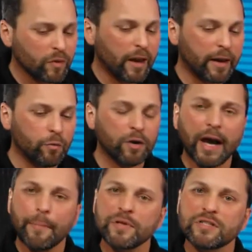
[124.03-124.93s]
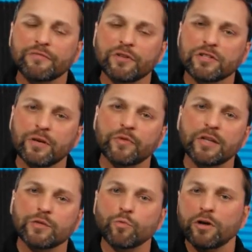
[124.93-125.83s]
And what happens if there's something
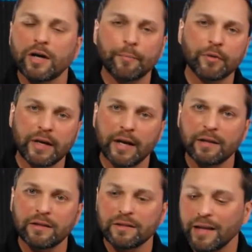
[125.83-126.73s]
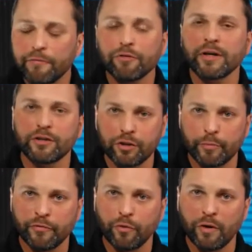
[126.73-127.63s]
that's more complicated than they've run into
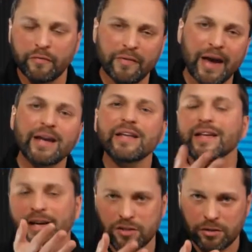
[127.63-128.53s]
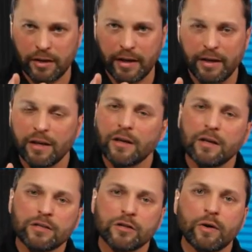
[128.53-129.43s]
before and they need to escalate?
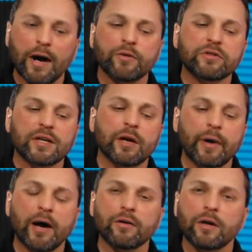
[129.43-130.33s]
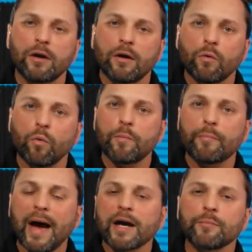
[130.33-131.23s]
So I would think about what
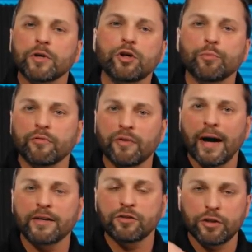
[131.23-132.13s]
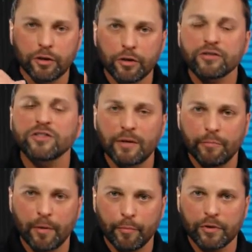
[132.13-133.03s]
backup can you provide to your team
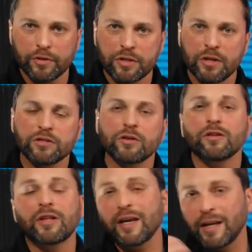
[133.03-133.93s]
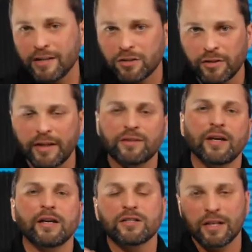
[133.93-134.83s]
members so that they can escalate
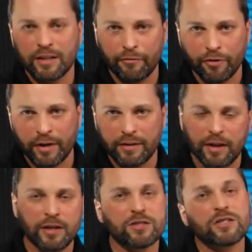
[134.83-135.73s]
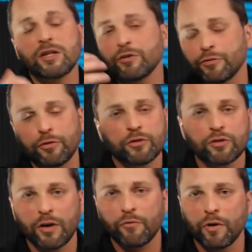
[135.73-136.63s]
things, get different ideas. It's either through your
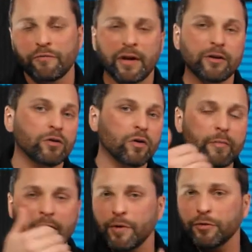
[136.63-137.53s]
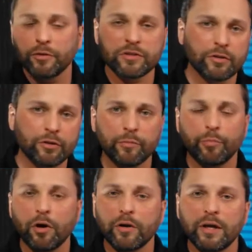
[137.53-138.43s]
software vendor or maybe through it's a
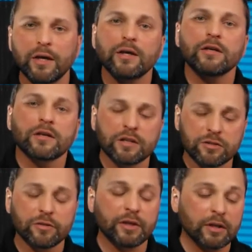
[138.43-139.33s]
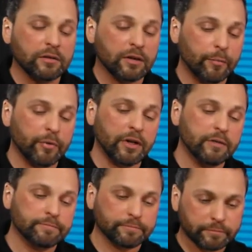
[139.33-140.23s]
third-party consulting company.
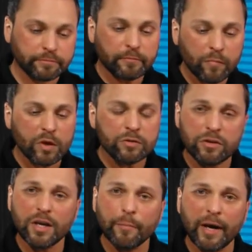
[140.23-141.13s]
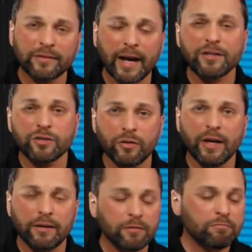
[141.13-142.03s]
So think about that so
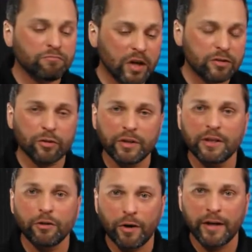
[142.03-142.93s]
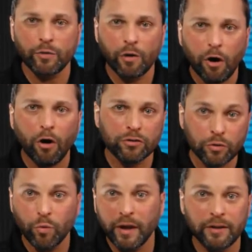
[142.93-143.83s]
that things don't need to grind to a halt
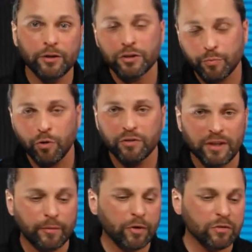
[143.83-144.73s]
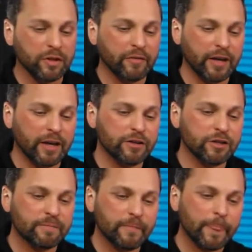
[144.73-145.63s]
when your support team goes on vacation.
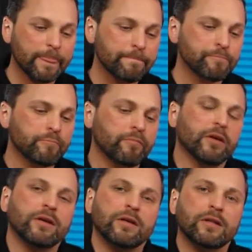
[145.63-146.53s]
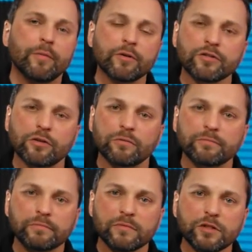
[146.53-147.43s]
Number two,
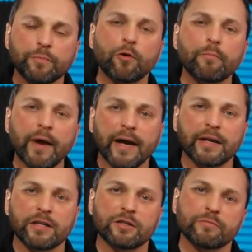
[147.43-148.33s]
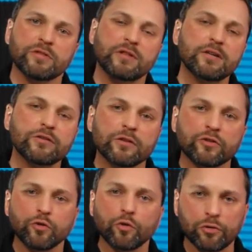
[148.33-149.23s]
support mechanisms. These are the
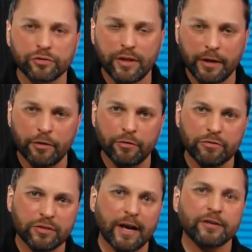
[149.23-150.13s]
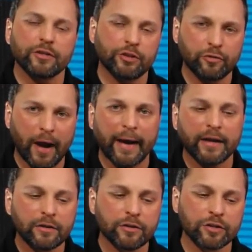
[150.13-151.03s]
tools that you use to actually track
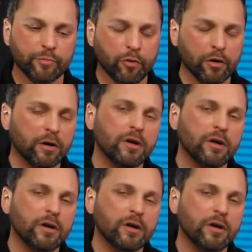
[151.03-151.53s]
your support.